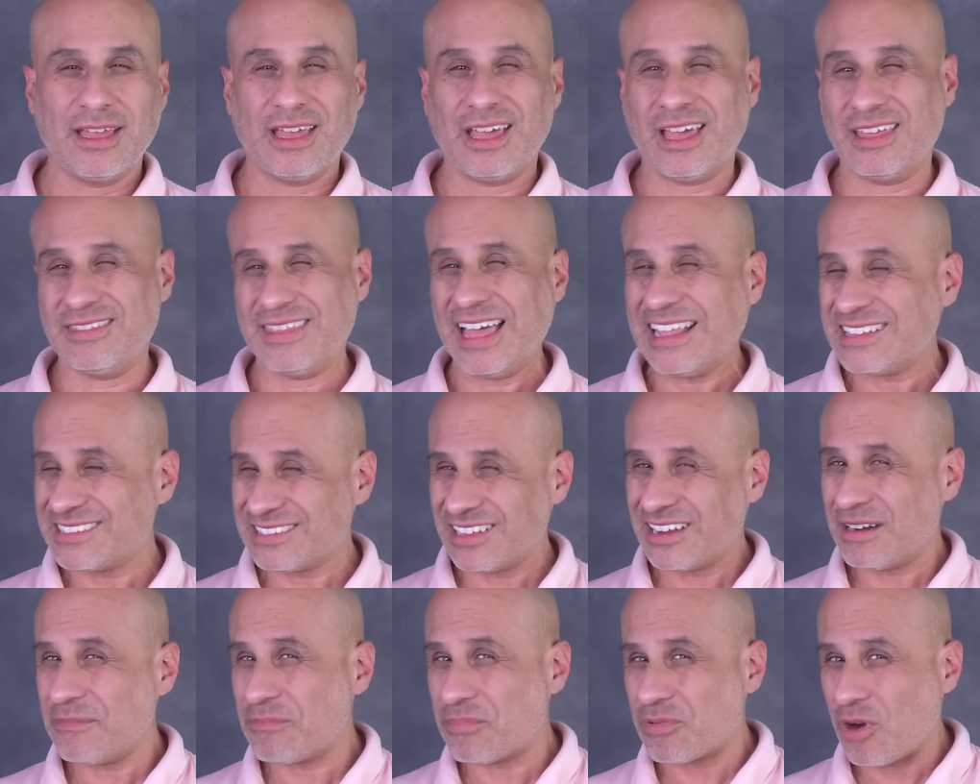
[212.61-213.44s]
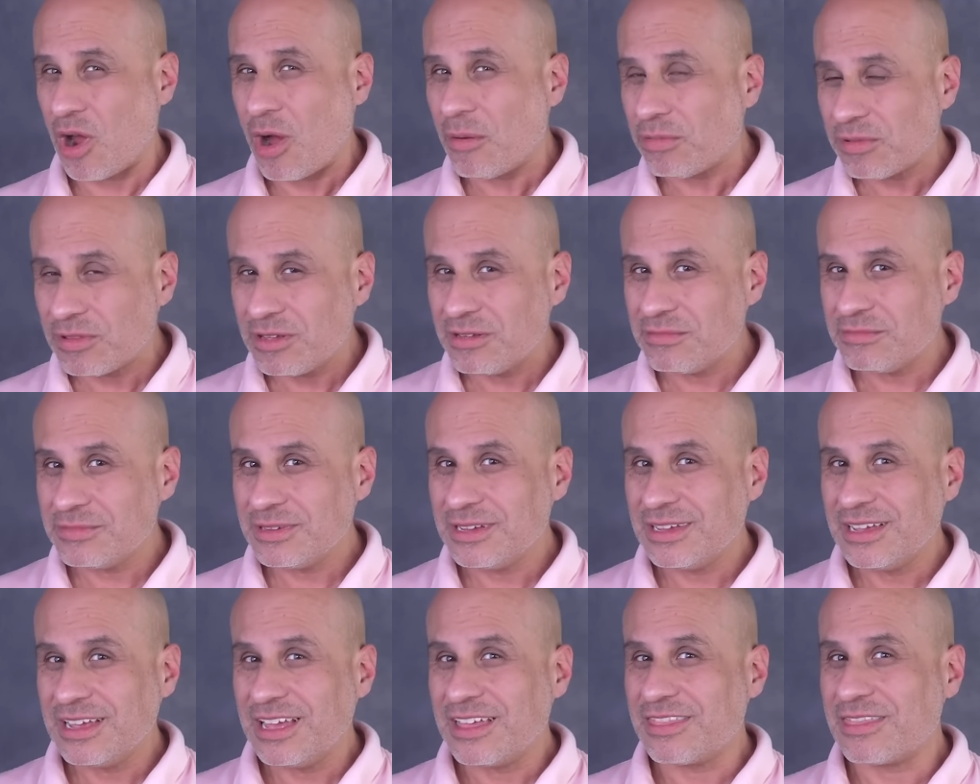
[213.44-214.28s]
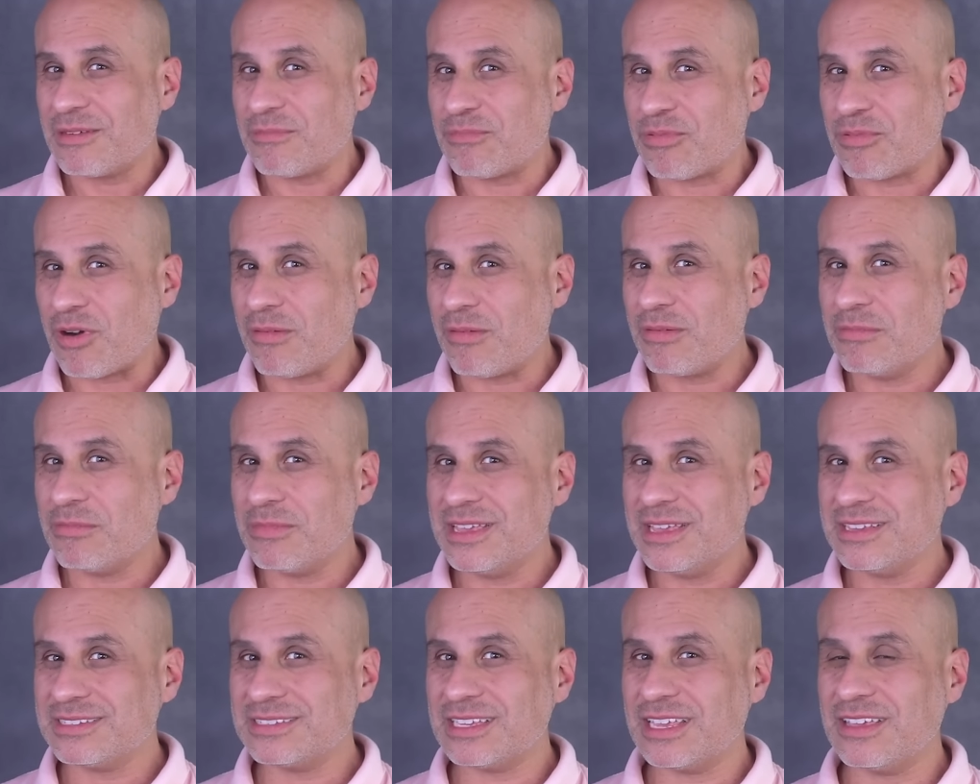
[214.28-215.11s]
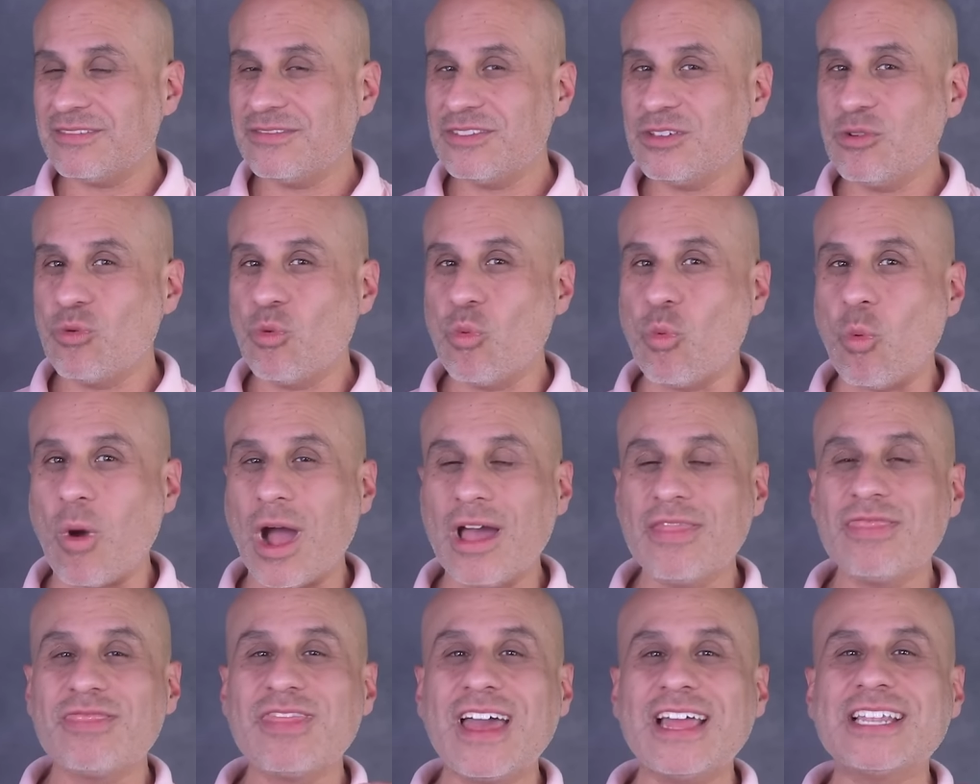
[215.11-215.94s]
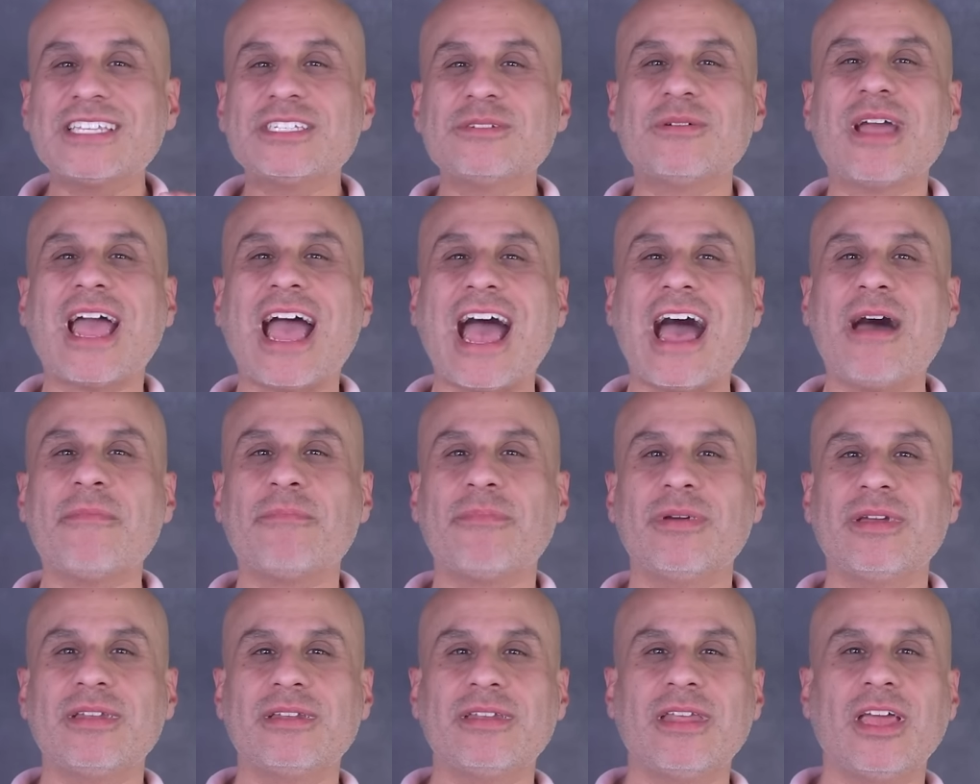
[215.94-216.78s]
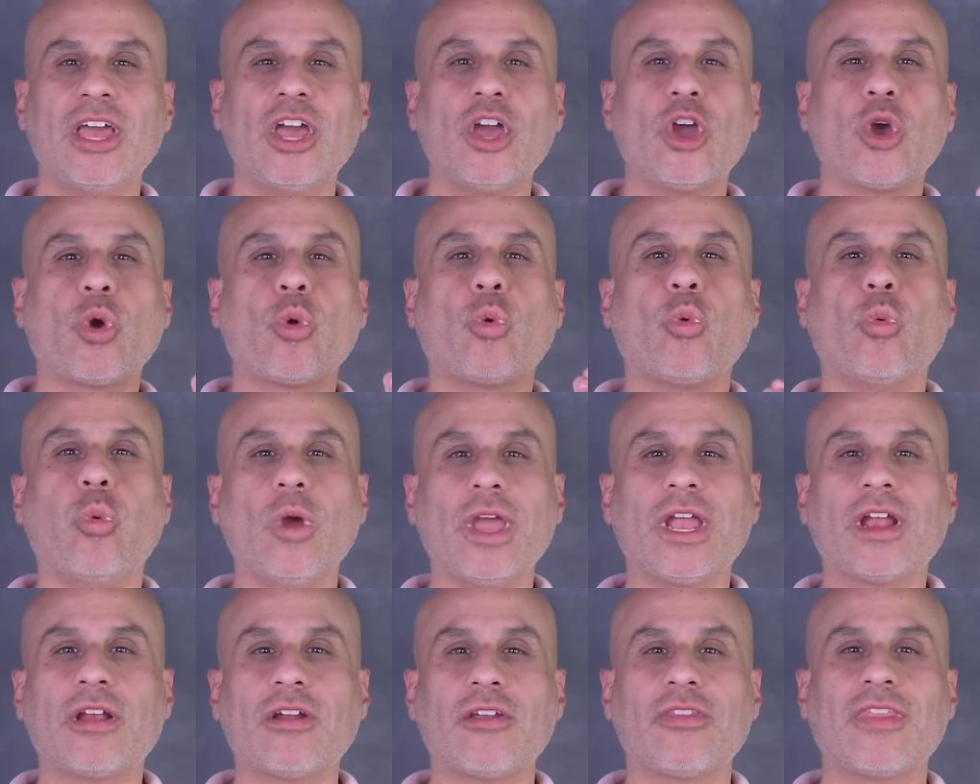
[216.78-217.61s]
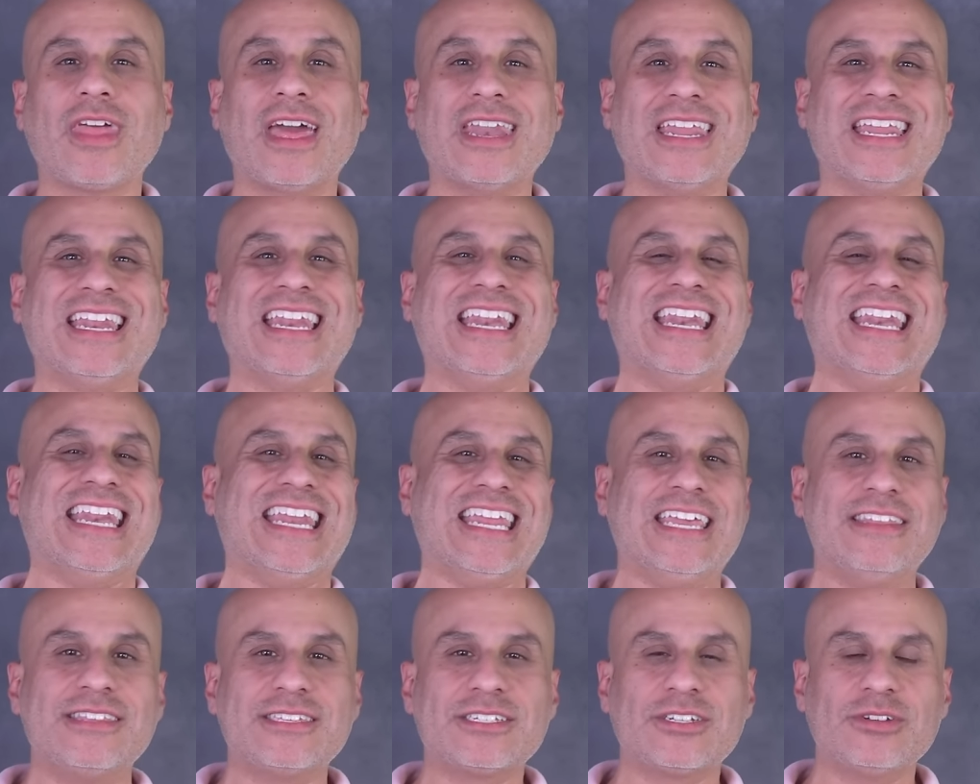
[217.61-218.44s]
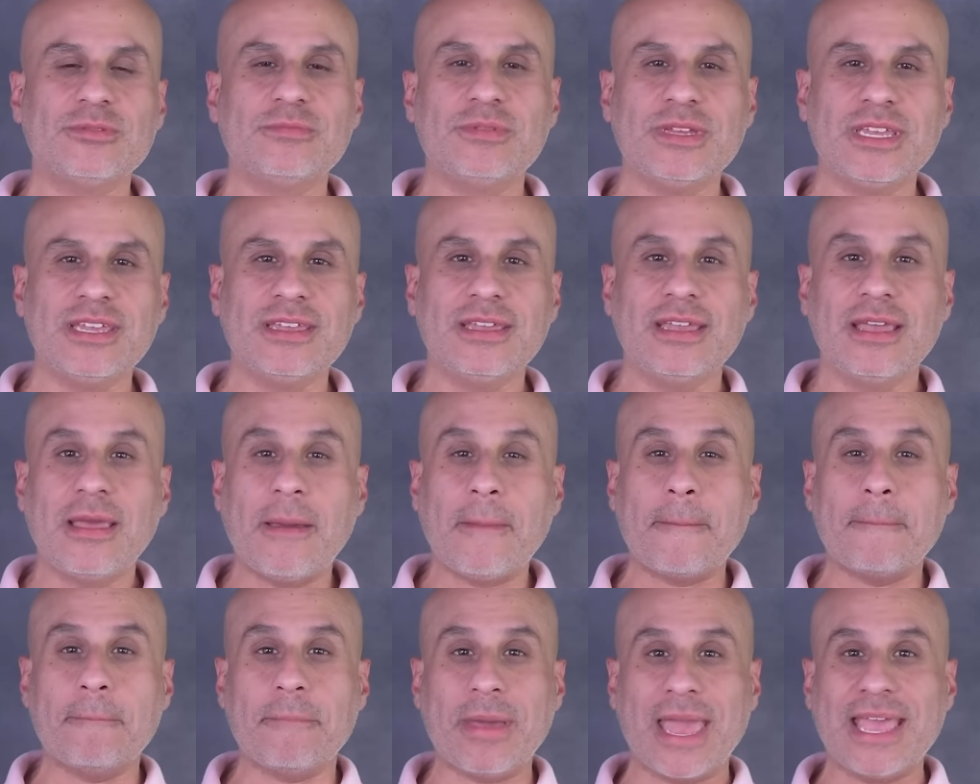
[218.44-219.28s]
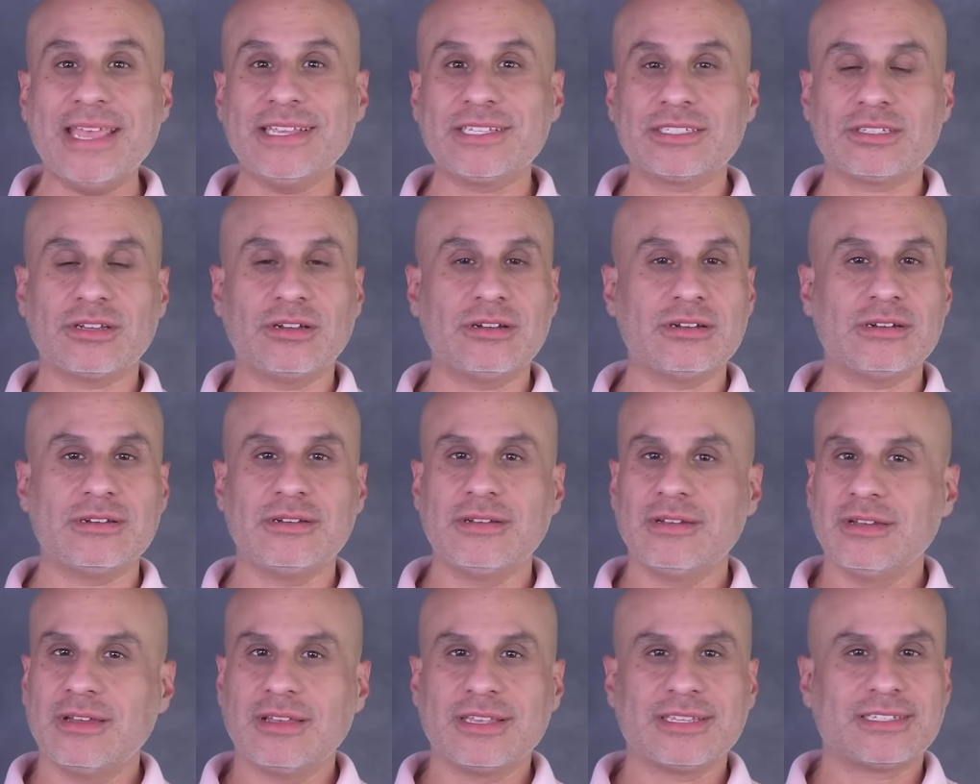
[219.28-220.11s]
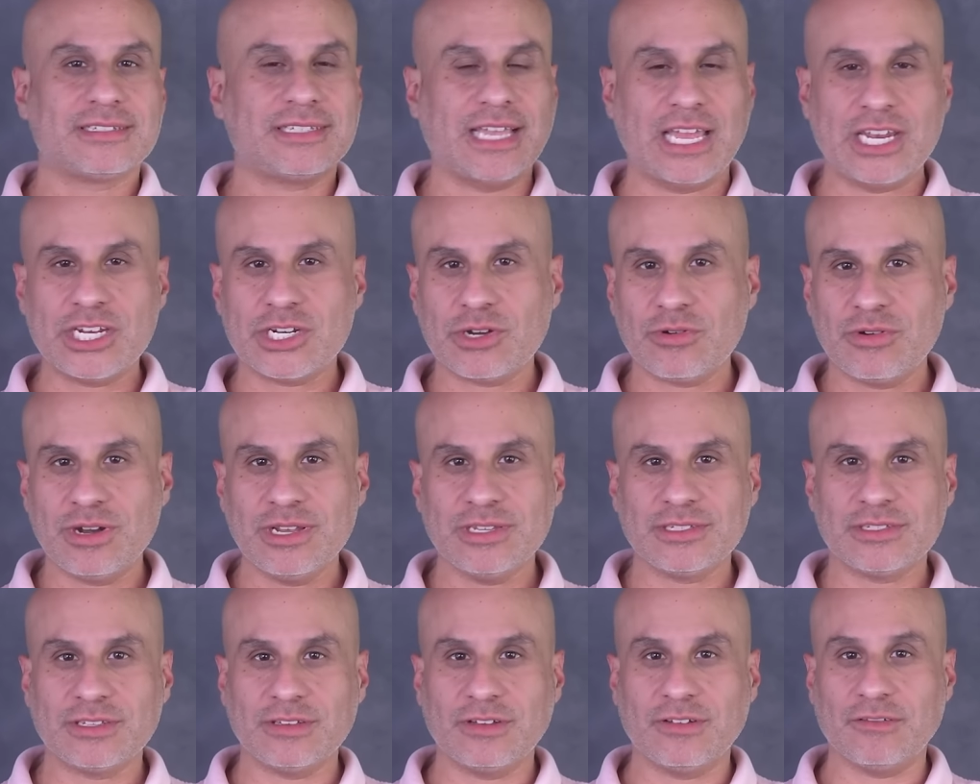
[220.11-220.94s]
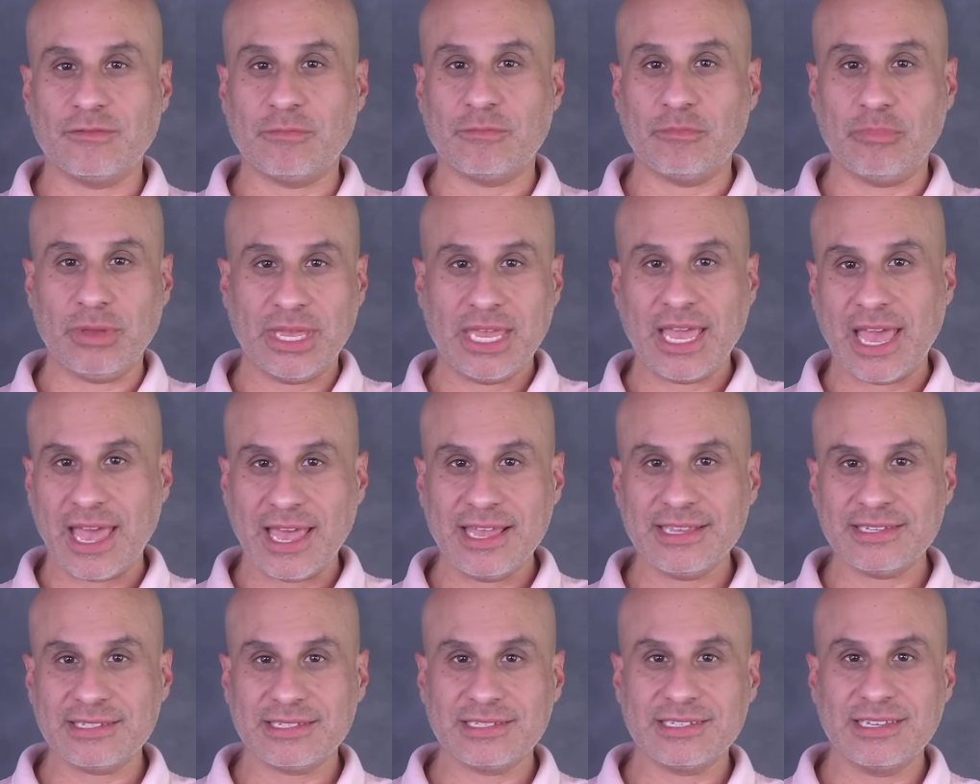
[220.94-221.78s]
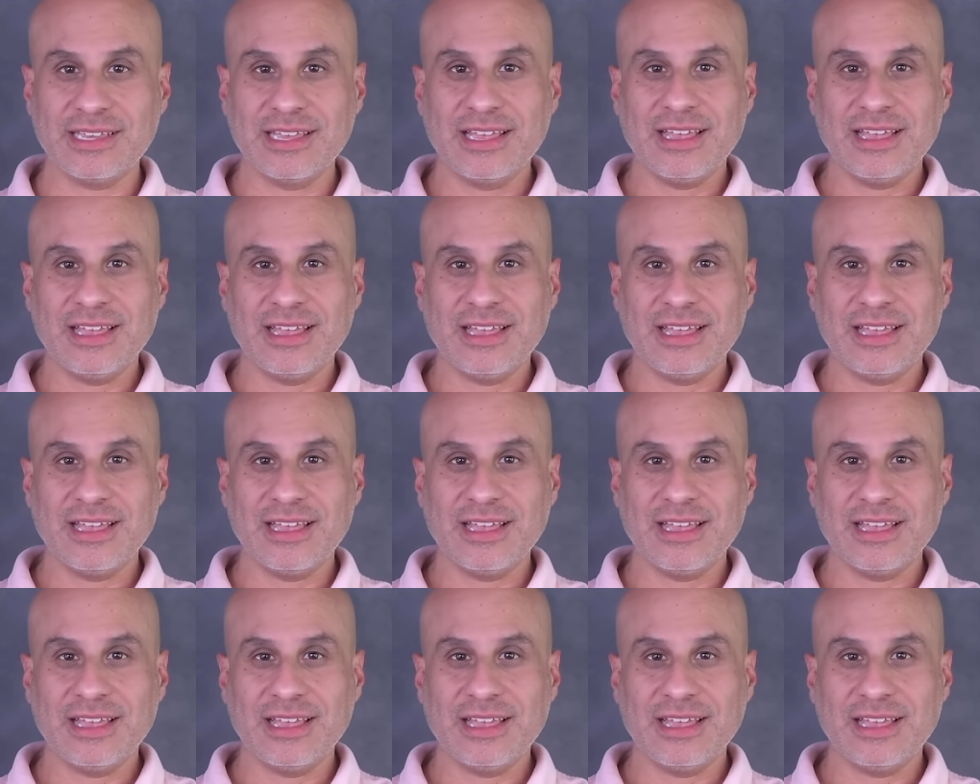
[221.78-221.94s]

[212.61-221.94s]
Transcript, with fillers: And that's not a problem. The problem is if you want that to happen quicker than it needs to be based on centuries of BS